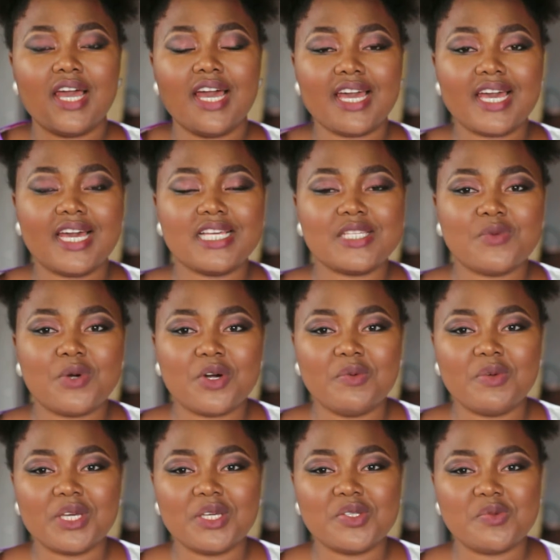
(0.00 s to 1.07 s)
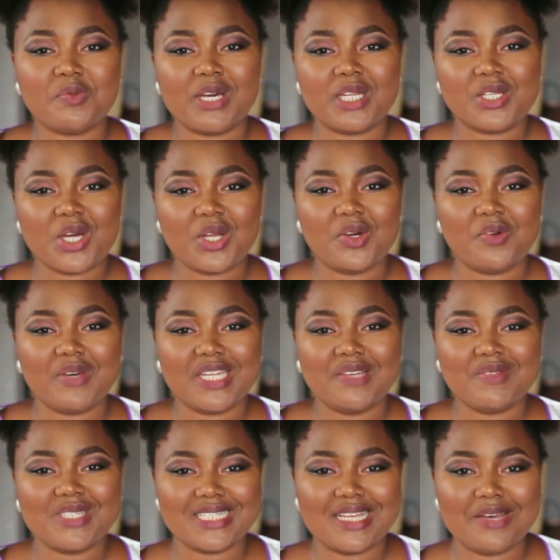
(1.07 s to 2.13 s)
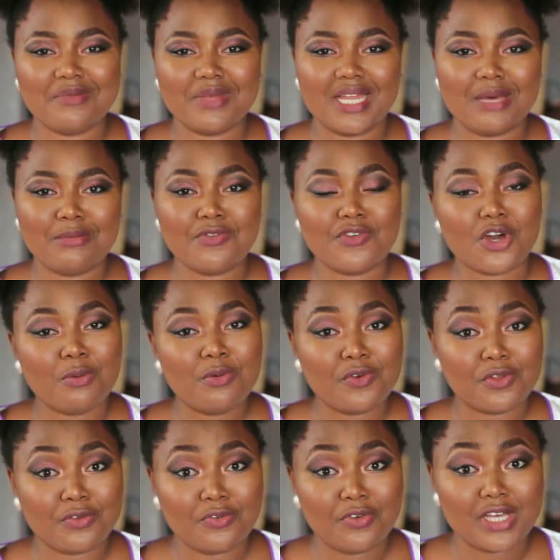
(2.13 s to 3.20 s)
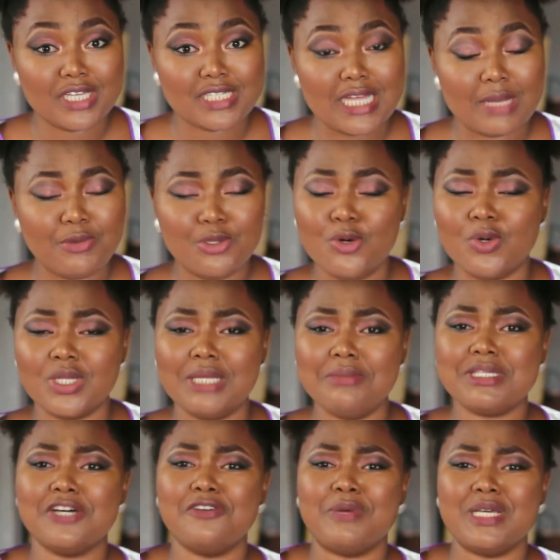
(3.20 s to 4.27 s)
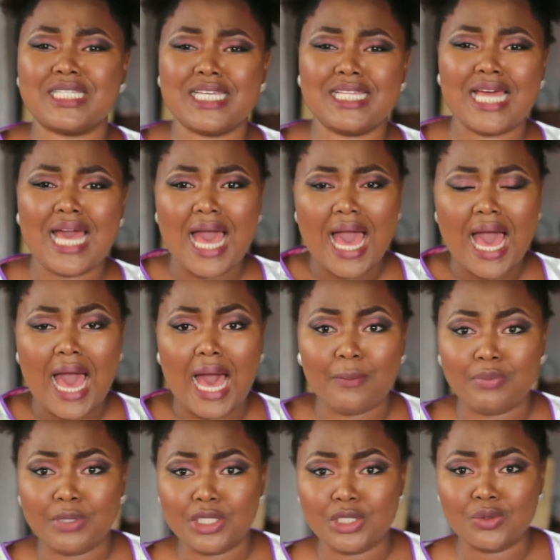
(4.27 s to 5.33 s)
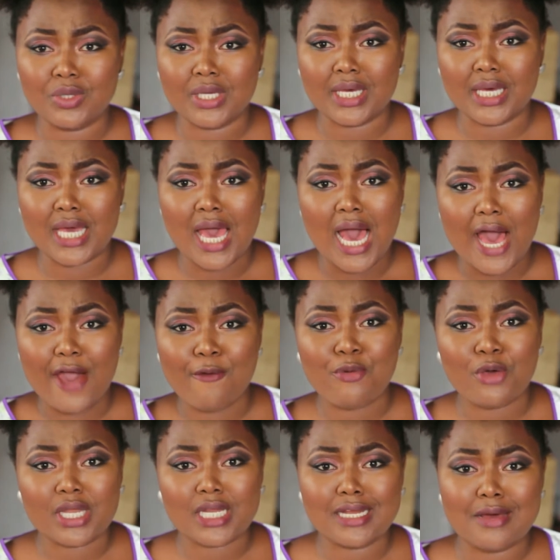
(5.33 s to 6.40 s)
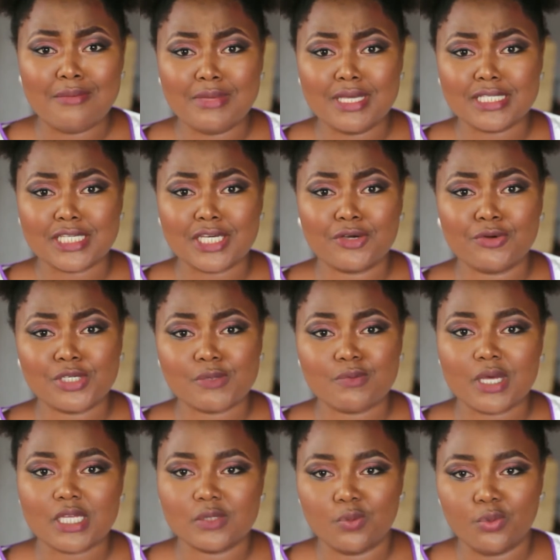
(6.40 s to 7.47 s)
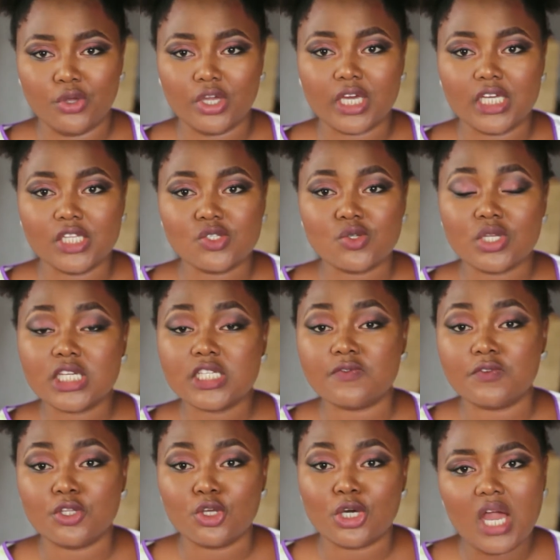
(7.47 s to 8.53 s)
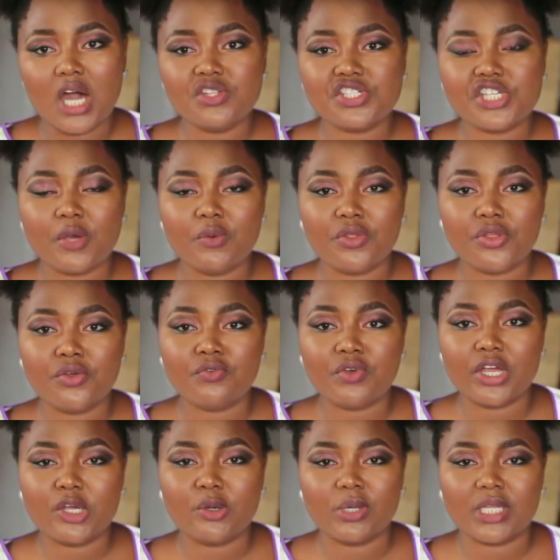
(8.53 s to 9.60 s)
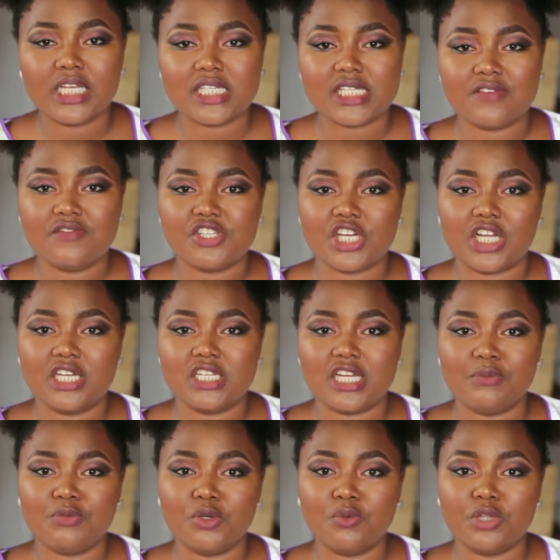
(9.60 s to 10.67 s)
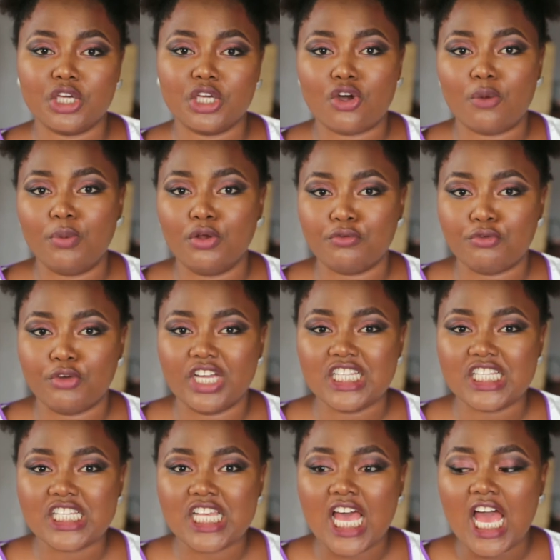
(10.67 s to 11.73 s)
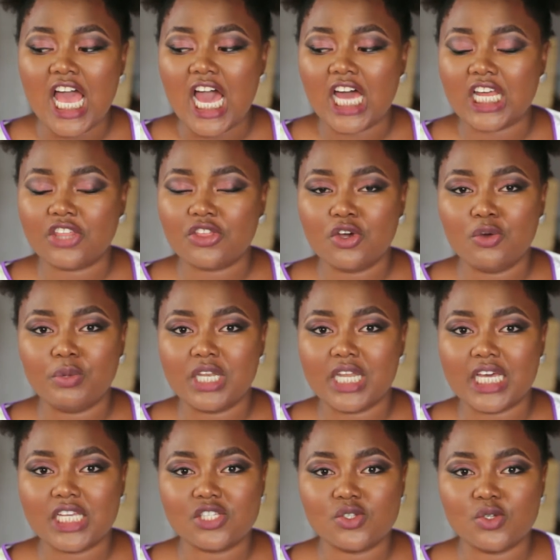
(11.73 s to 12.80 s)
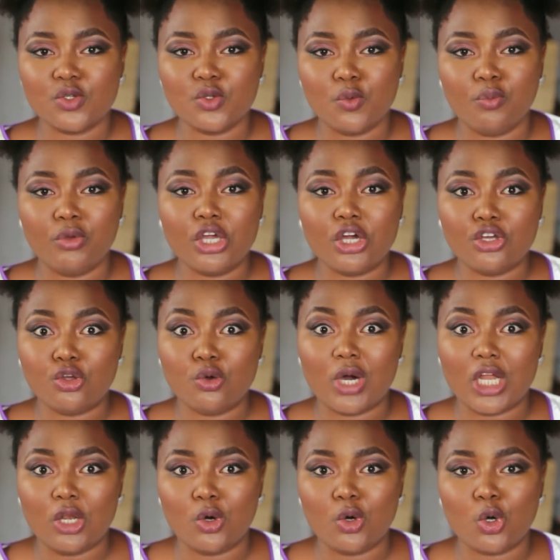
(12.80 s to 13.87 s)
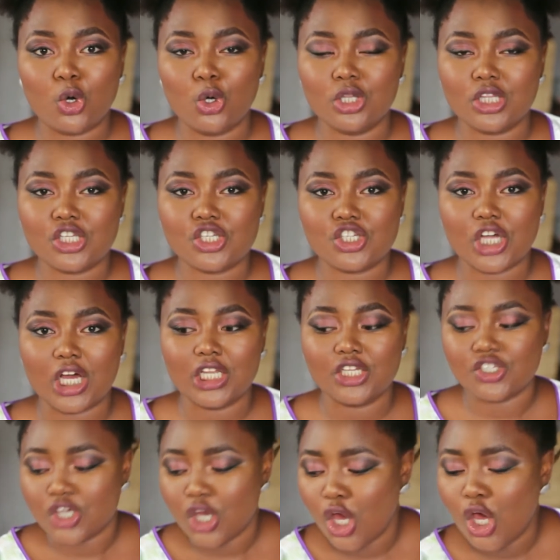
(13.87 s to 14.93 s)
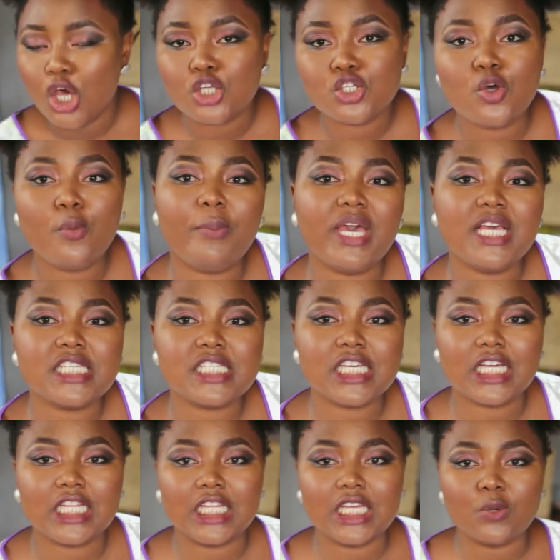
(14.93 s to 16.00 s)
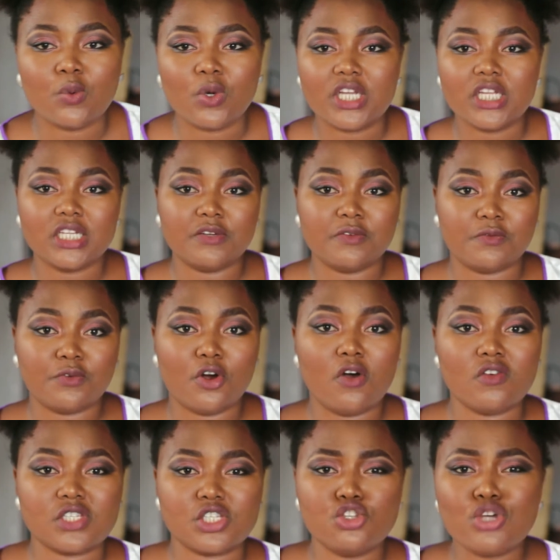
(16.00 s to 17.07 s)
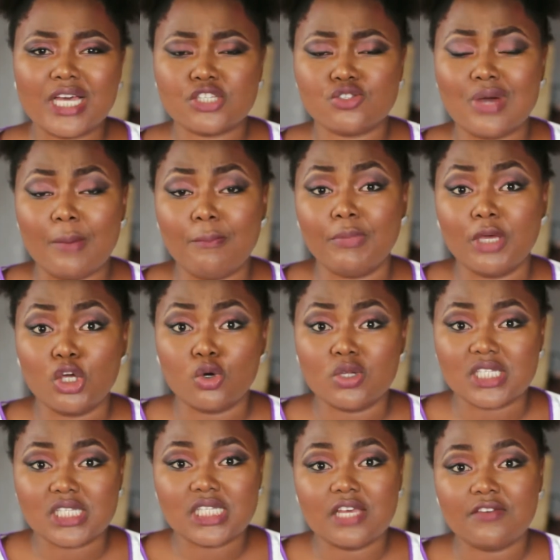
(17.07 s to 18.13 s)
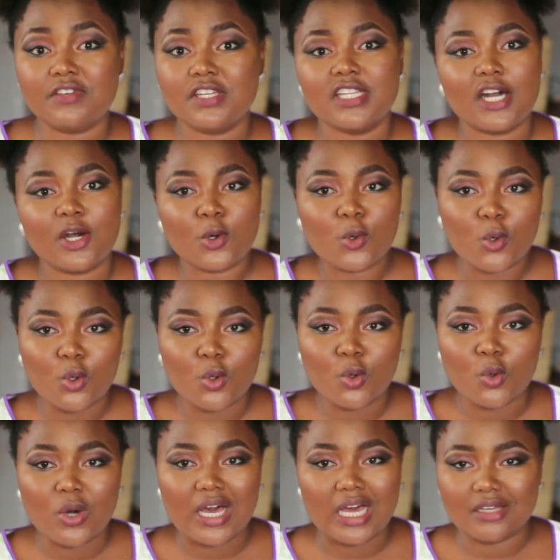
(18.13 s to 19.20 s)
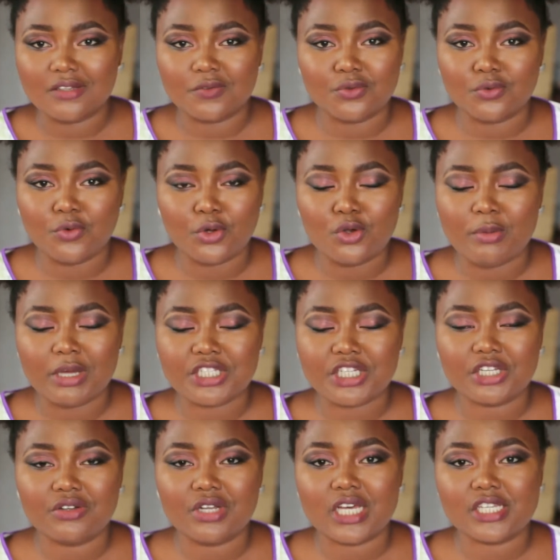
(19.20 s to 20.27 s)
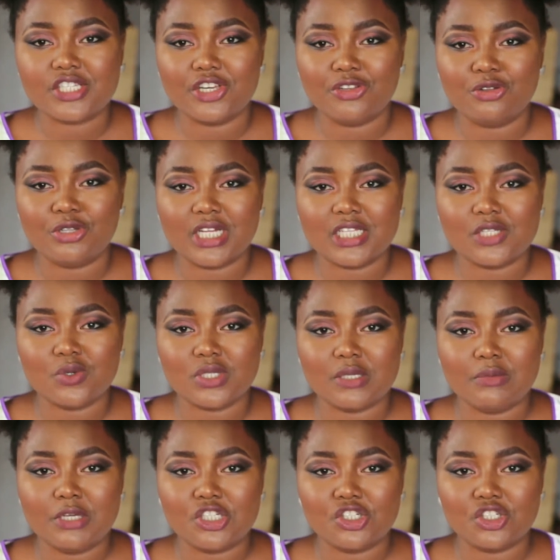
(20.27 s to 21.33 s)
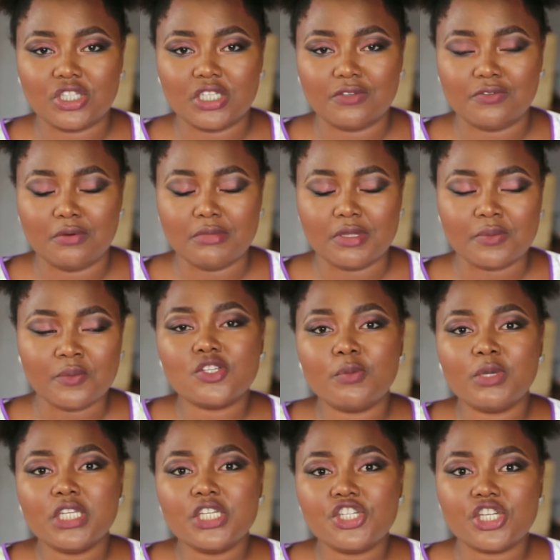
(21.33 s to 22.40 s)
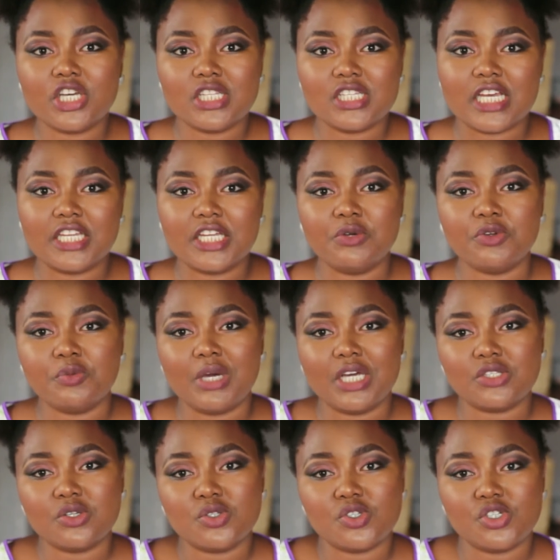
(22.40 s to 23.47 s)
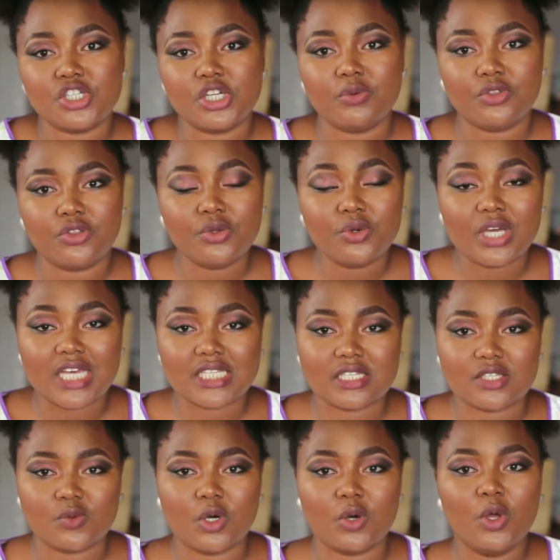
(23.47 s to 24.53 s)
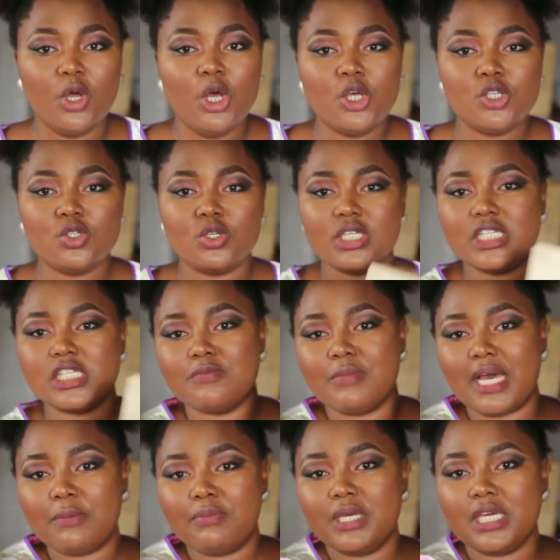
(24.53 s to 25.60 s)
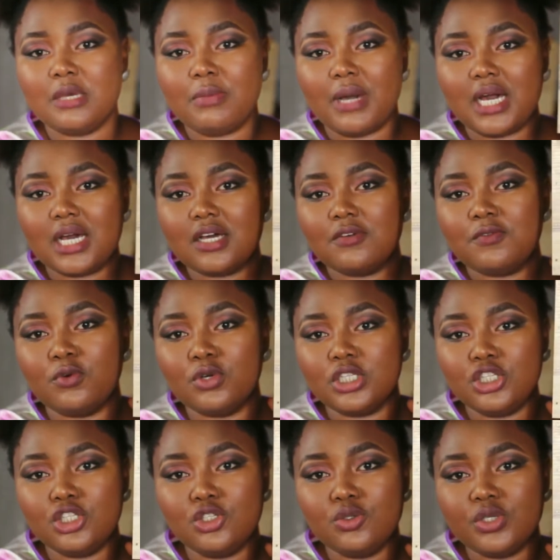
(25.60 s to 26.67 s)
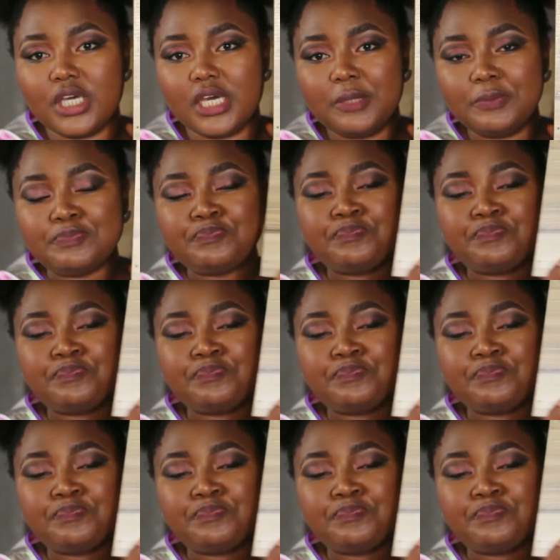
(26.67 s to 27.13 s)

Hi guys, welcome again to my channel. My name is Damie Alabi. If you're coming for the first time, you know what? Let me start by saying Happy New Year. I hope you had an amazing Christmas break. In today's video, I want to share with you very quickly a saving challenge I'm doing with a couple of friends, and I thought it would be nice to, you know, bring you along on this challenge. So basically, what it involves, you guys know I'm big on saving and kolo. If you follow my channel last year, you know that this was a major thing for me. Somebody shared this idea with me, I thought to share with you guys as well. So this is my piggy bank for the new year.